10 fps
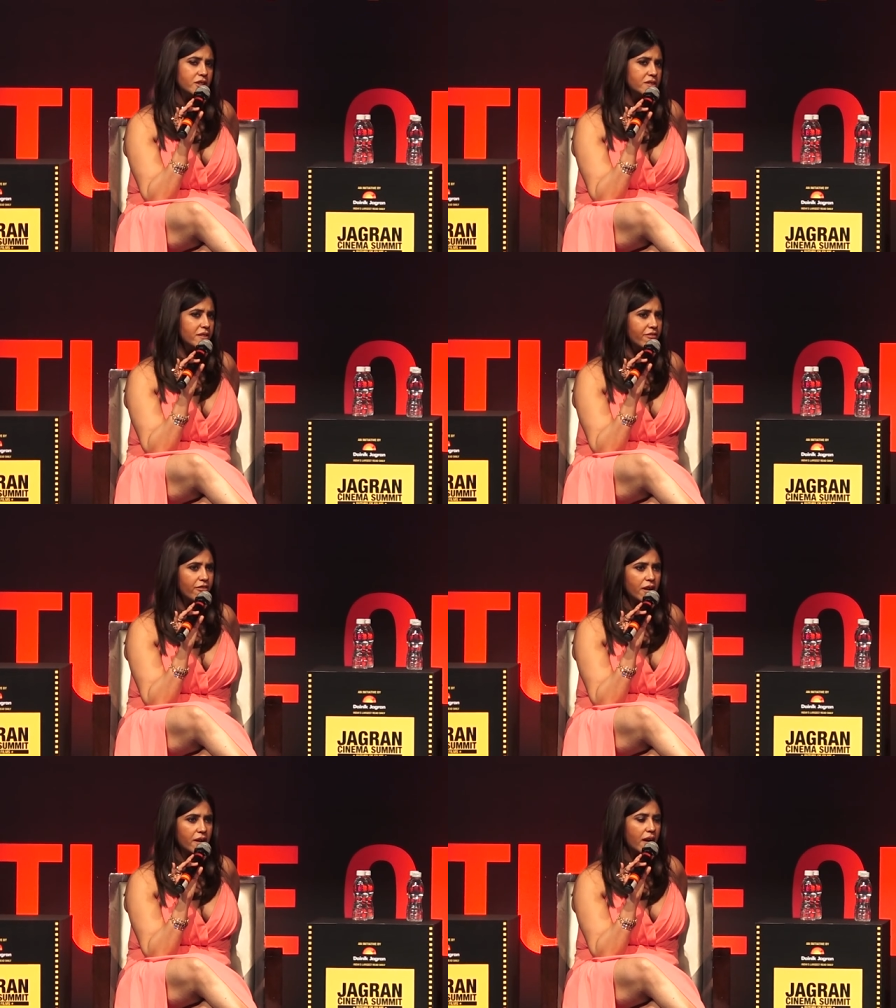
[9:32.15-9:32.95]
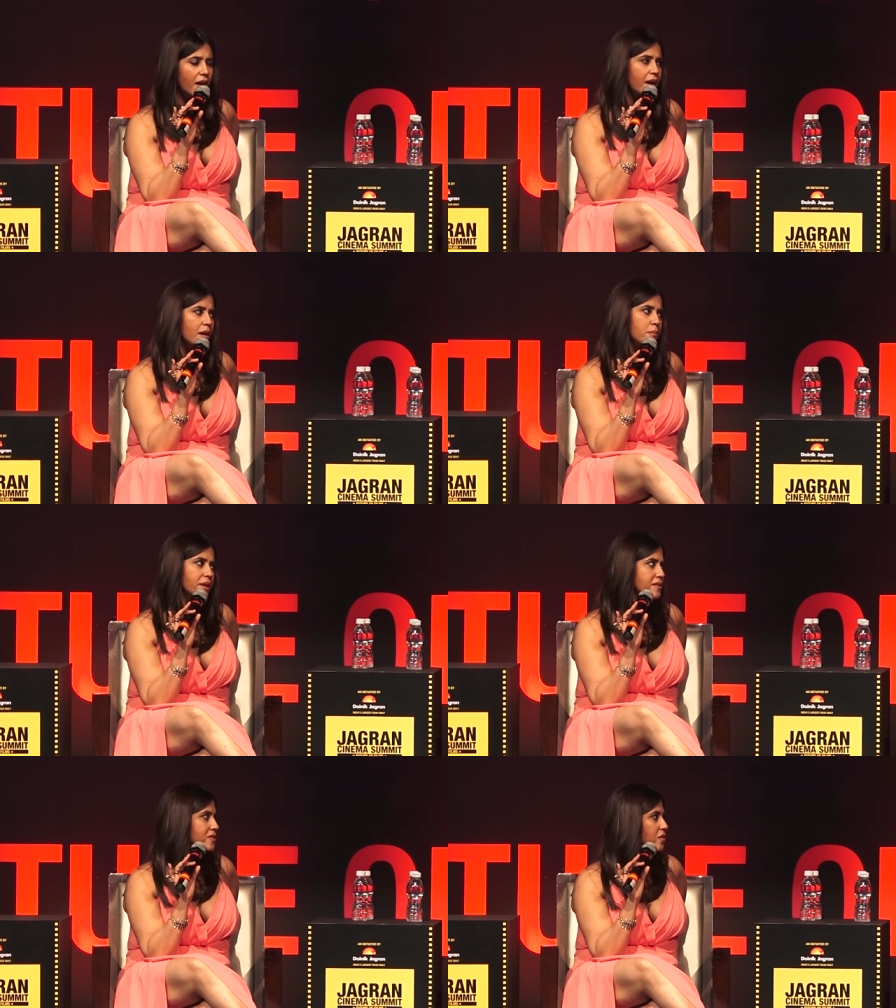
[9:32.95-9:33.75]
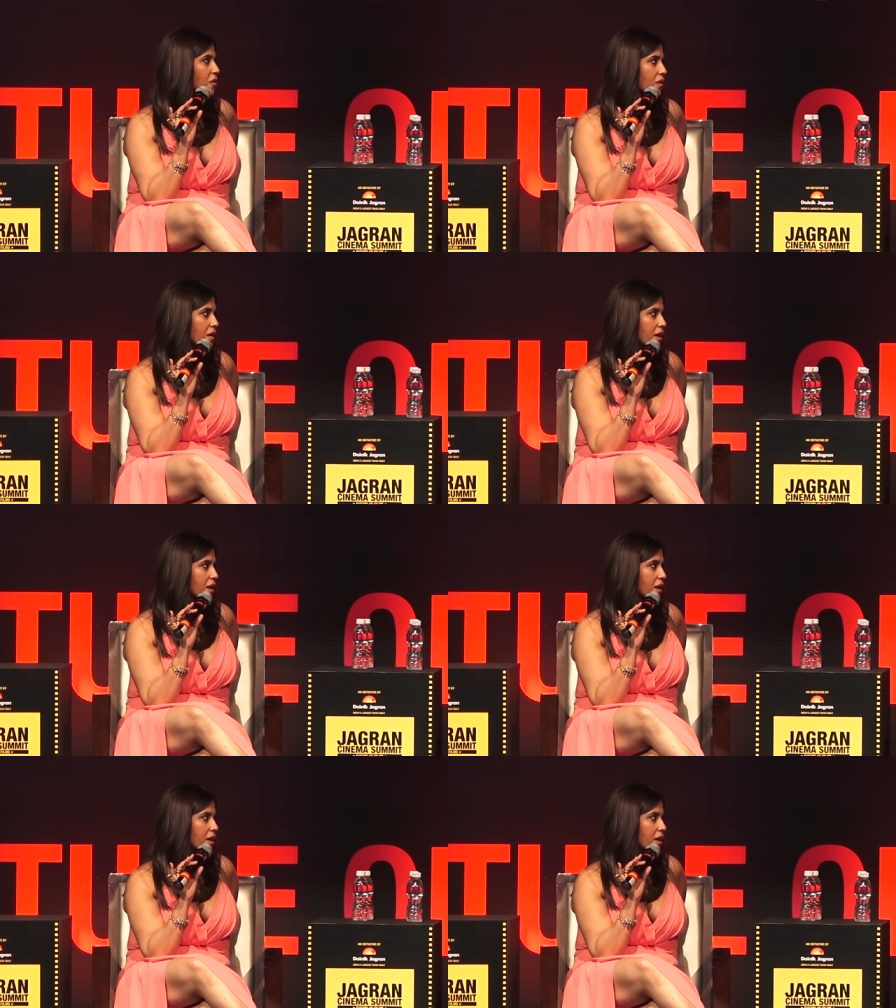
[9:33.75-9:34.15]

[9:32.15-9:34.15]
She's a friend. I can't make this call.